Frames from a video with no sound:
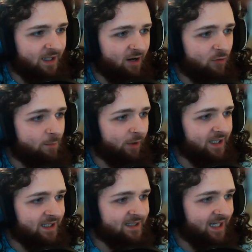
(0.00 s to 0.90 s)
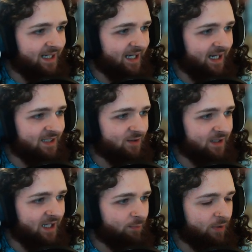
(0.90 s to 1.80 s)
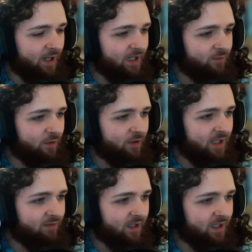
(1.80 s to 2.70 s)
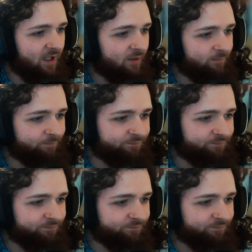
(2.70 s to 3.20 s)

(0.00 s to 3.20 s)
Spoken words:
Everybody is getting their hands on Kitty Pryde. If you already have an account,